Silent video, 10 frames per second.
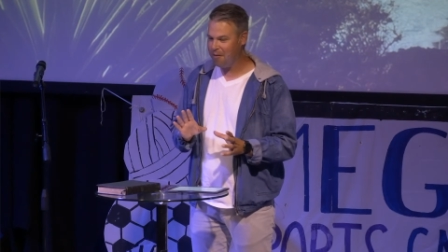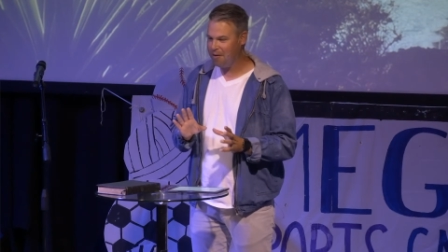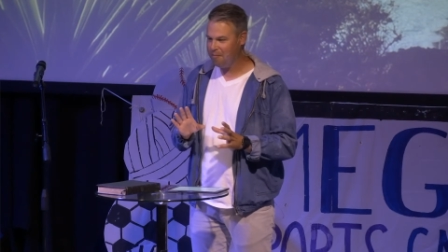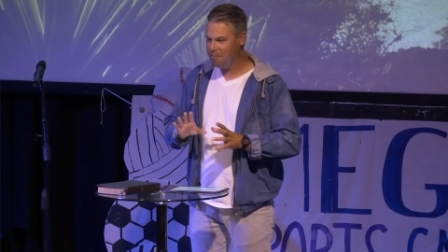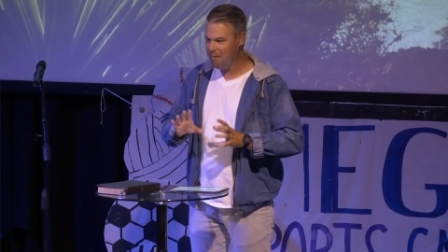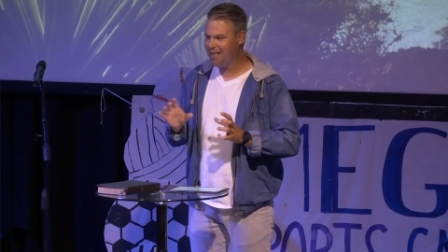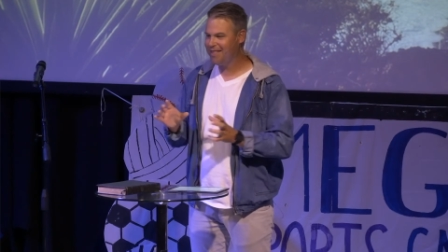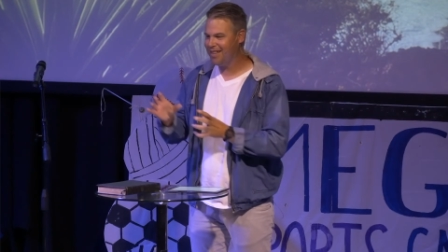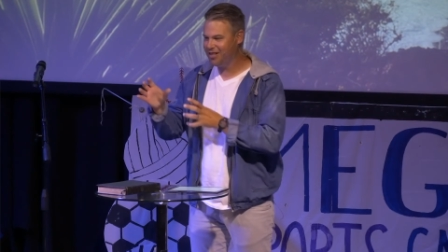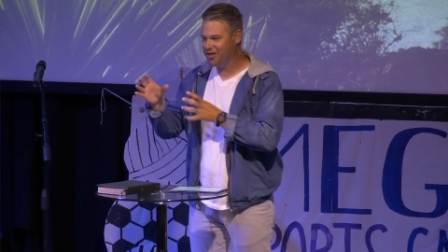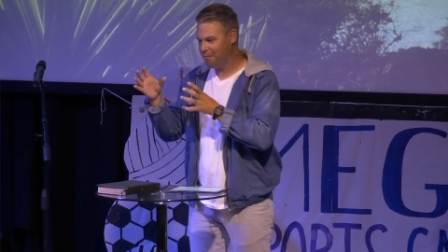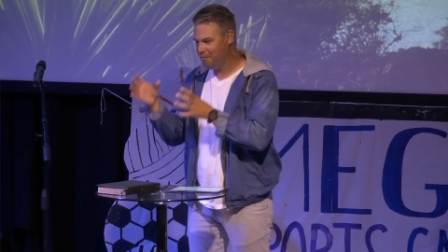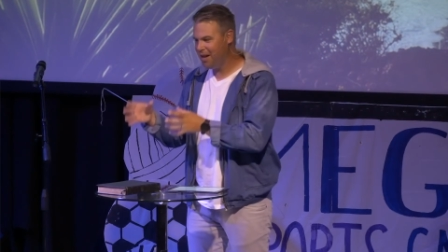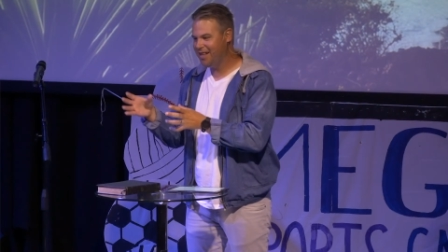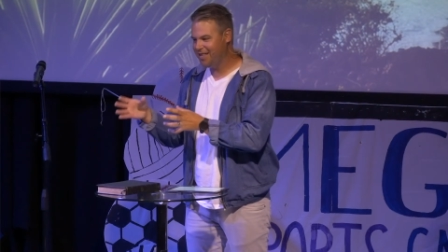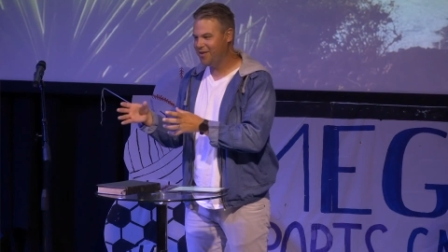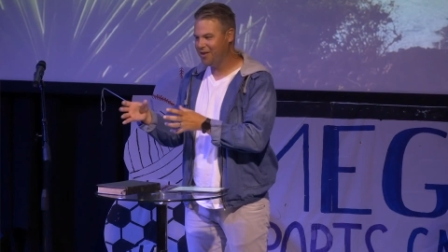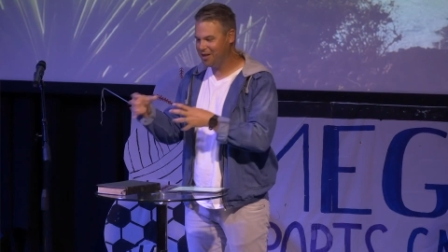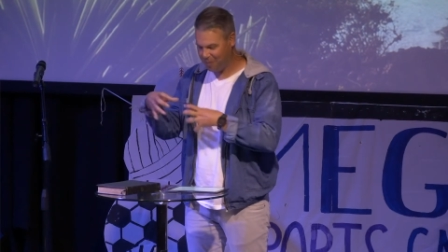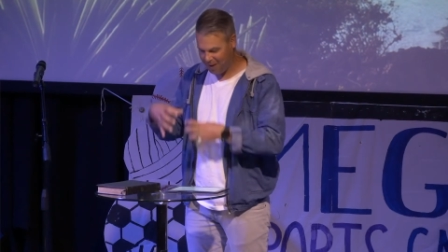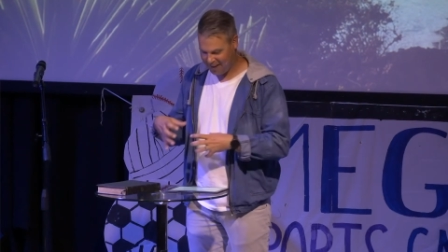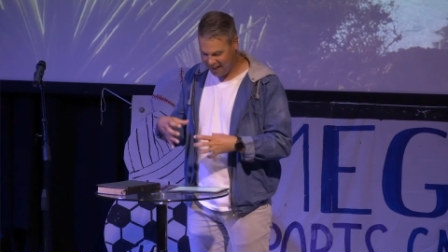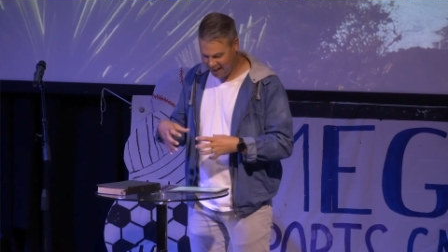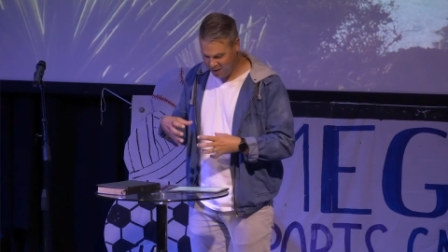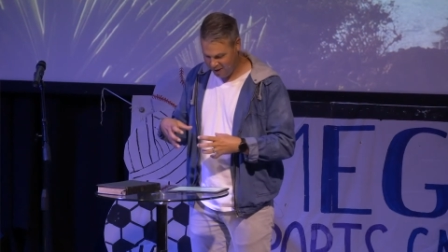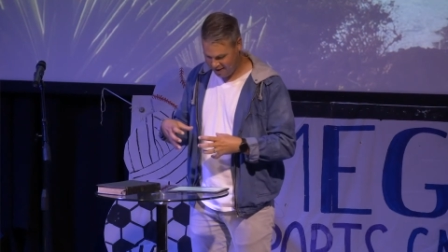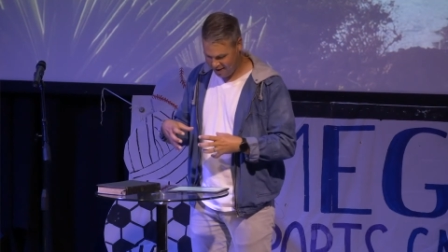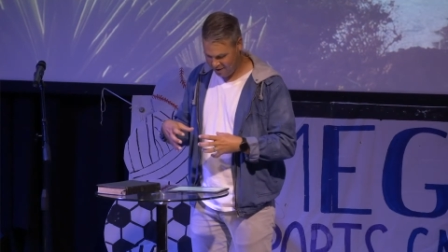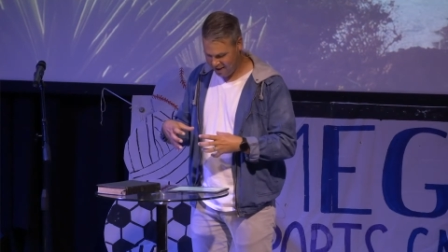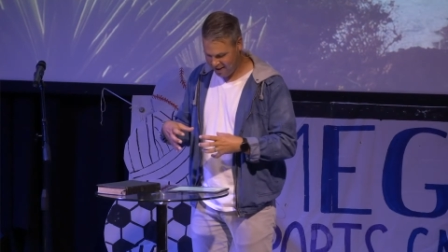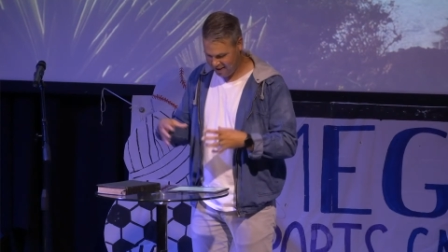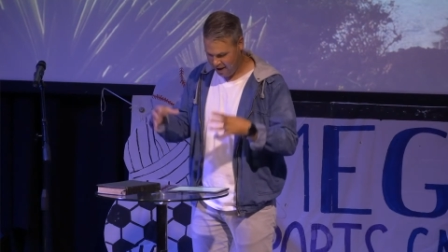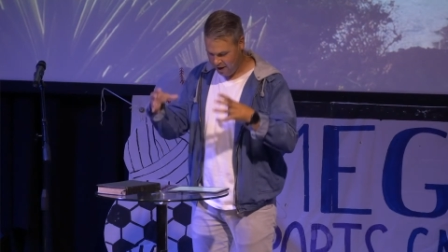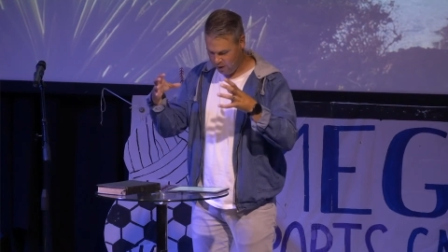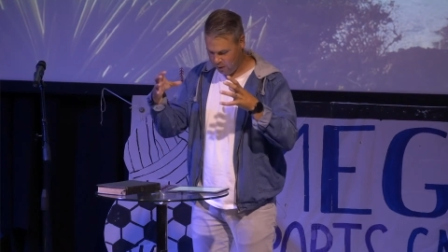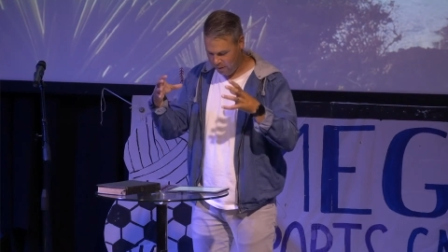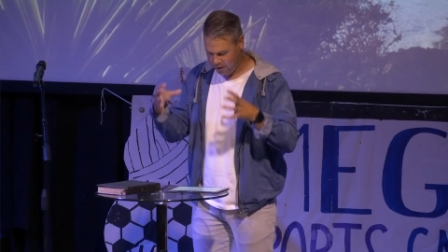message mini-series within the series. So we have